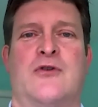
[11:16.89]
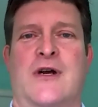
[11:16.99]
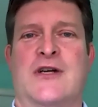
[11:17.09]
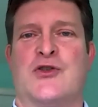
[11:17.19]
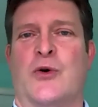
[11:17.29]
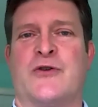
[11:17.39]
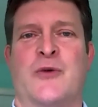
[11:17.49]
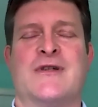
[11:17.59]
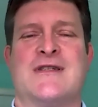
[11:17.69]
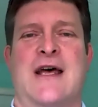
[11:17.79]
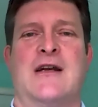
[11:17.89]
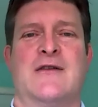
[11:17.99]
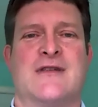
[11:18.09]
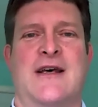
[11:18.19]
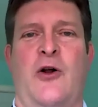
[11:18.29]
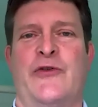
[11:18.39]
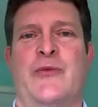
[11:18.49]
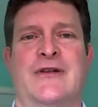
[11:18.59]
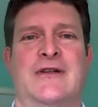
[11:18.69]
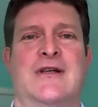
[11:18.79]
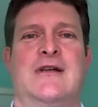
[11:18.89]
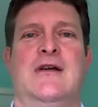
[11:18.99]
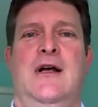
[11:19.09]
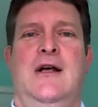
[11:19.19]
create short-term incentives that ultimately